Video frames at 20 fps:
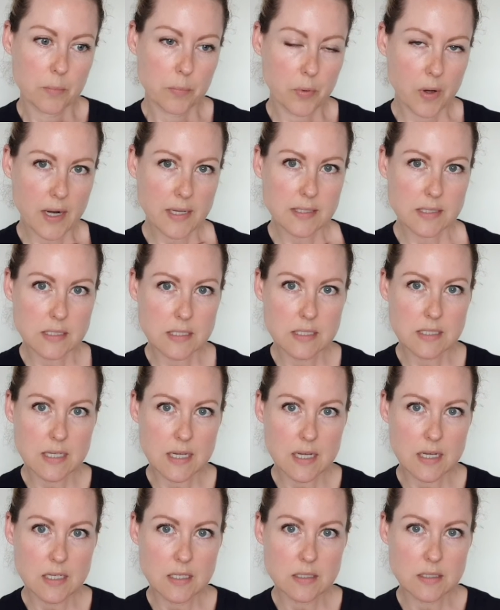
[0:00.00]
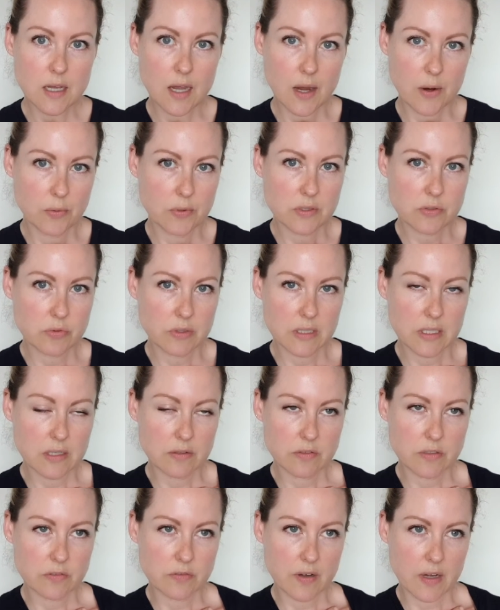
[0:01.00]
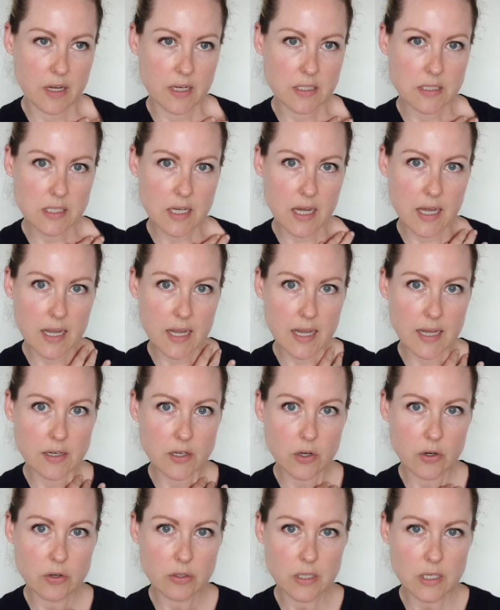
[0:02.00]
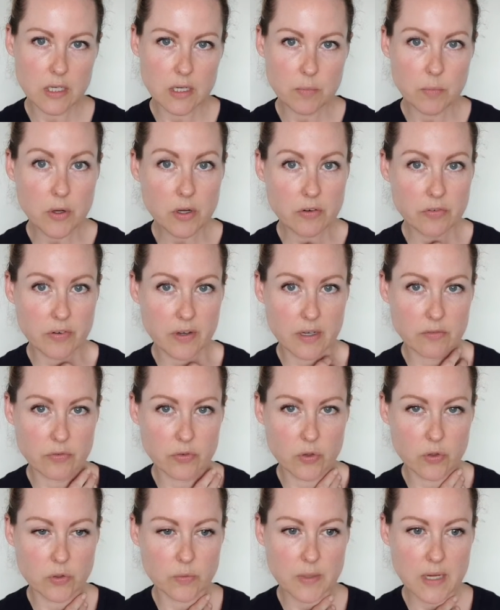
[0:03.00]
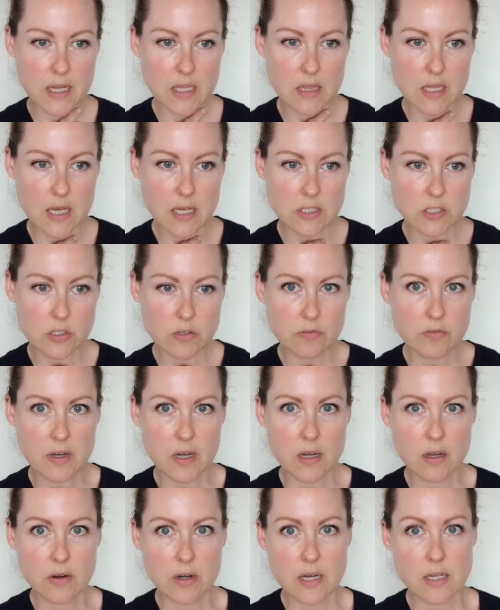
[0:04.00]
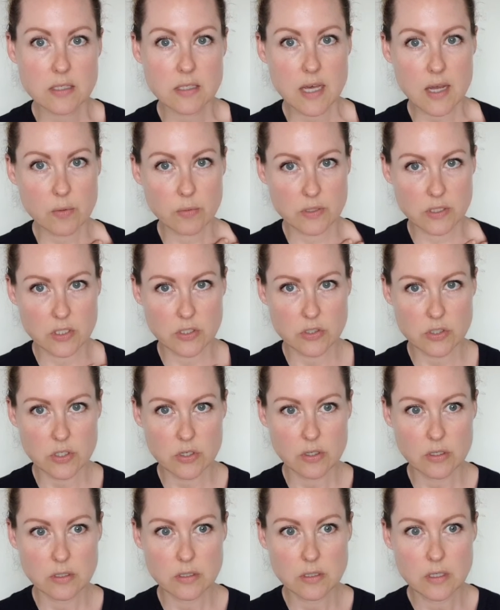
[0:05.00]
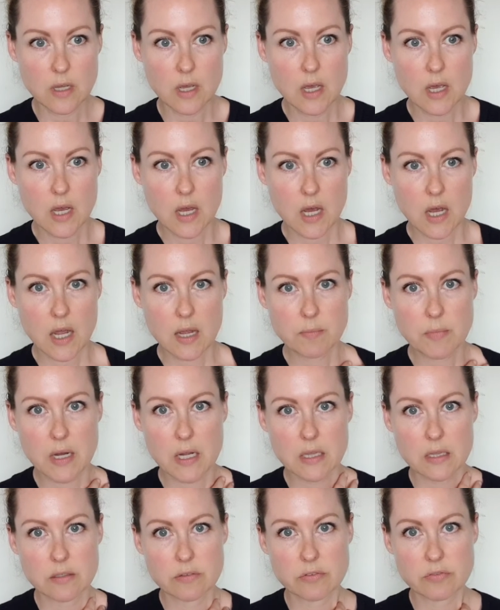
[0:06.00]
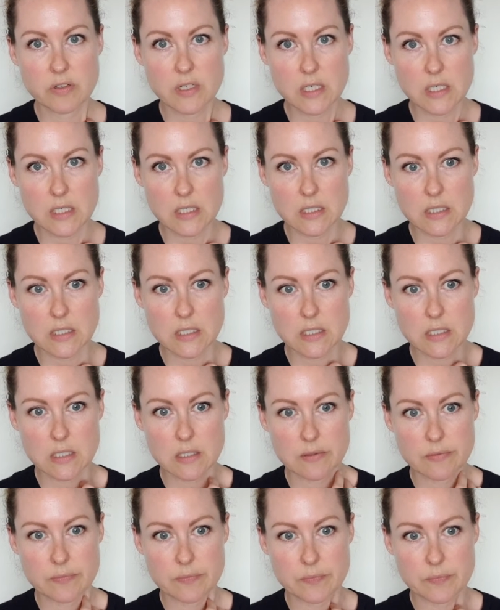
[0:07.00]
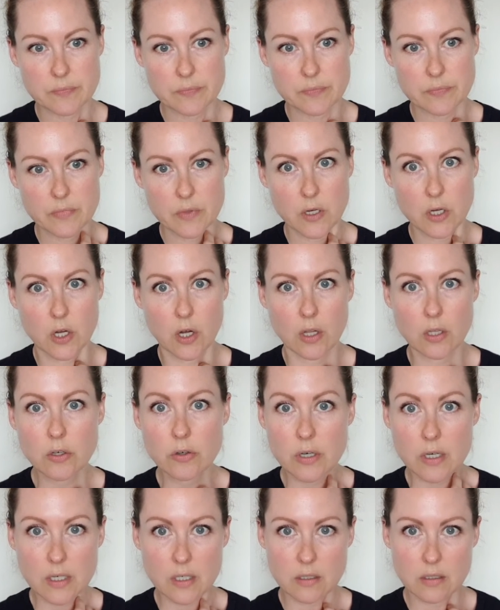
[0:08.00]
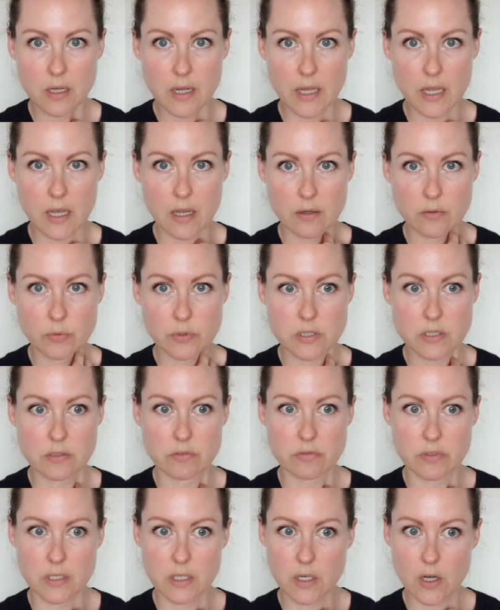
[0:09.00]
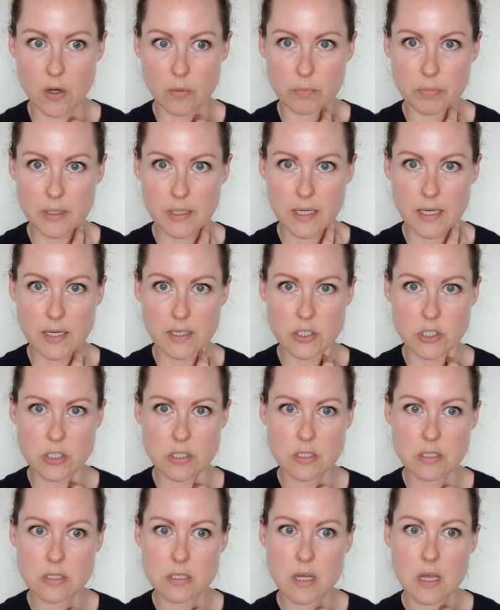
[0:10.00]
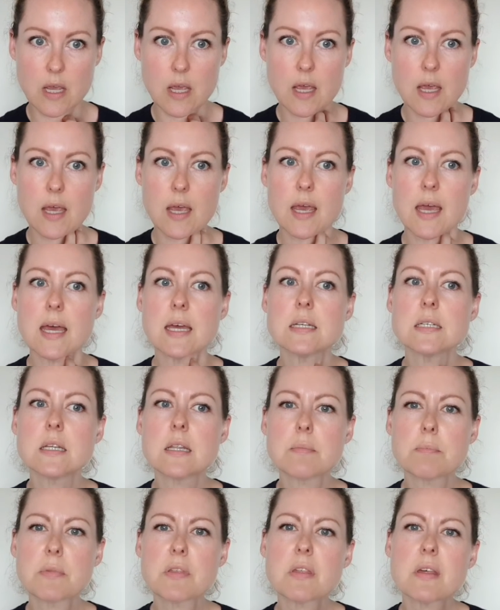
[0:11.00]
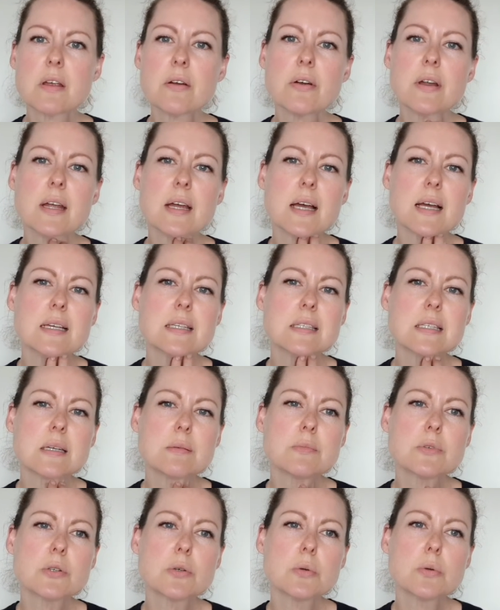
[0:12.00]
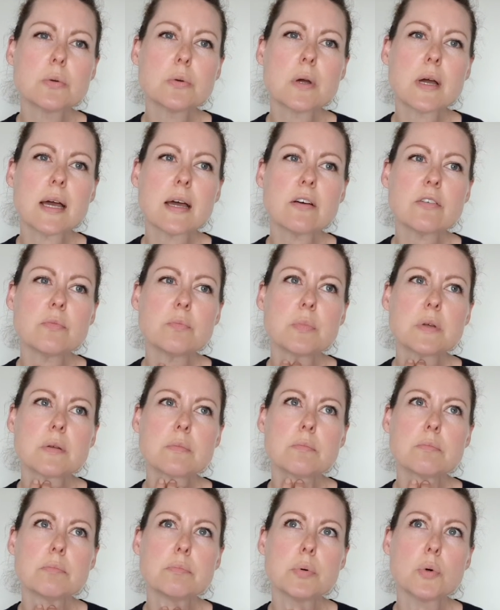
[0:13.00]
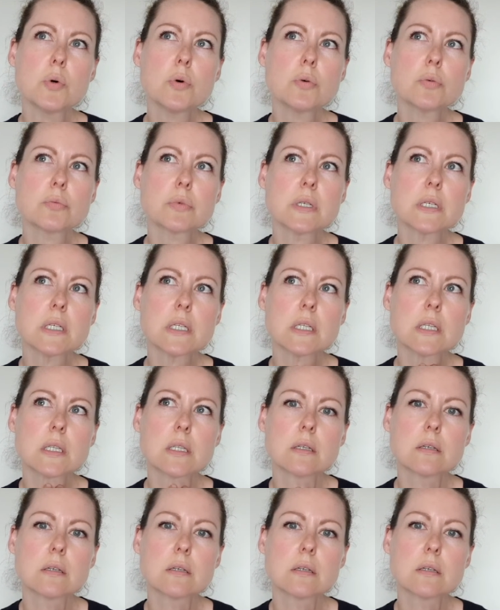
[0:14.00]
Bright's disease, I was relieved to find, I had only in a modified form, and that so far as that was concerned, I might live for years. Cholera, I had with severe complications, and diphtheria, I seemed to have been born with.